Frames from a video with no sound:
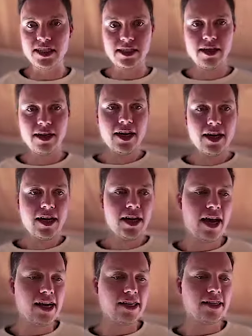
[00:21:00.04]
months.
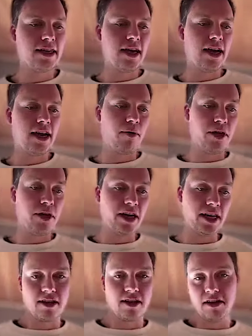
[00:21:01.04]
And we
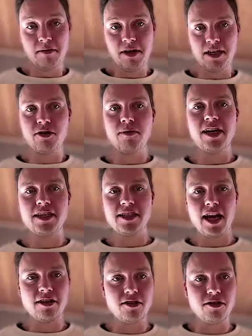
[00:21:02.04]
are extremely
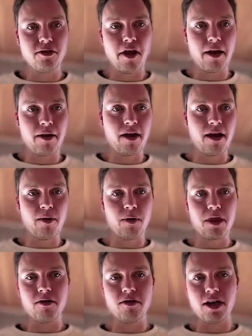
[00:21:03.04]
excited to do that
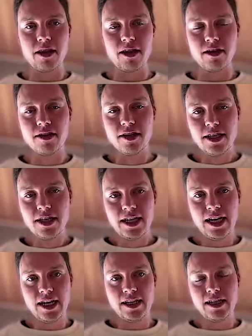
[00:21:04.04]
with you together.
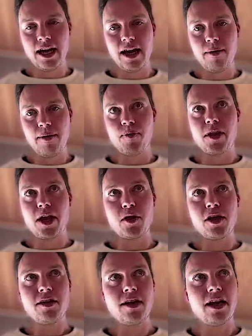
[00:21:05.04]
And I
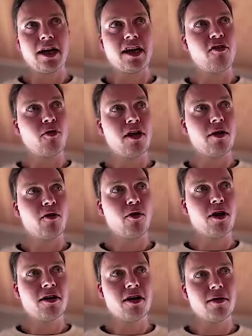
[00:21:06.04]
think like if
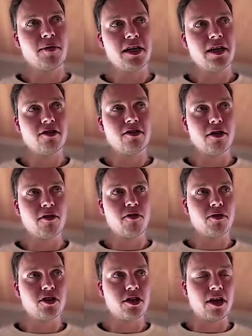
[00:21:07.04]
we look a little bit into the
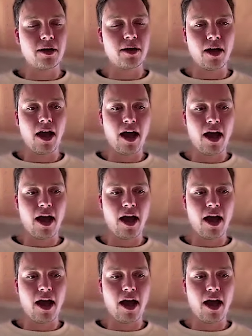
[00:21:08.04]
future, like